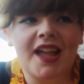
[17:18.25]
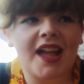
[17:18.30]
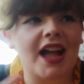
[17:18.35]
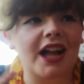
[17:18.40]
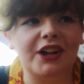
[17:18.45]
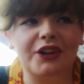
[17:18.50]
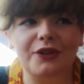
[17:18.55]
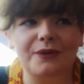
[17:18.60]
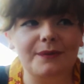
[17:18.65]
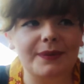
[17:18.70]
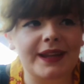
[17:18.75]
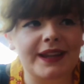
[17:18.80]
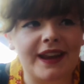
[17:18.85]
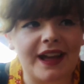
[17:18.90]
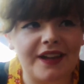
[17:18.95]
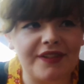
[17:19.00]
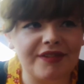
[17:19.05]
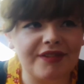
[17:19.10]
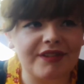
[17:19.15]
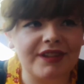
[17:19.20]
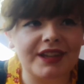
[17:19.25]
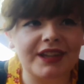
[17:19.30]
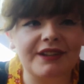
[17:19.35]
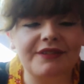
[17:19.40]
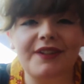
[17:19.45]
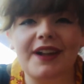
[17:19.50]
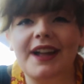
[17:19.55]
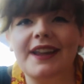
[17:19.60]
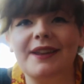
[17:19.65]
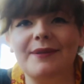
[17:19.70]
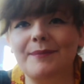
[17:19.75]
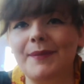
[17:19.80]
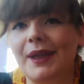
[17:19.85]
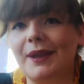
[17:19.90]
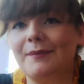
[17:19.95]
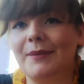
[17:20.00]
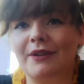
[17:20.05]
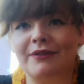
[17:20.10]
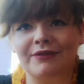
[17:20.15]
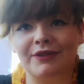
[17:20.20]
I couldn't be an athlete if I didn't
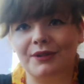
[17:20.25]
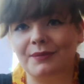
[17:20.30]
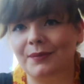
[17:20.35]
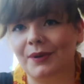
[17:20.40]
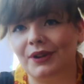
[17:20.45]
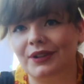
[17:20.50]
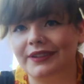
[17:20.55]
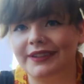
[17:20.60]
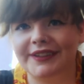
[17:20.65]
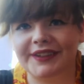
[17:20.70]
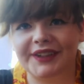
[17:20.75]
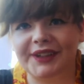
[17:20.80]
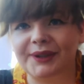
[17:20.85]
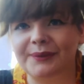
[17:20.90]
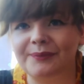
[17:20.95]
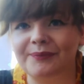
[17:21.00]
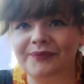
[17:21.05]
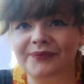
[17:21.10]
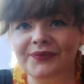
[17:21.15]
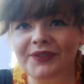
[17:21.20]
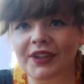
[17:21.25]
make my football team.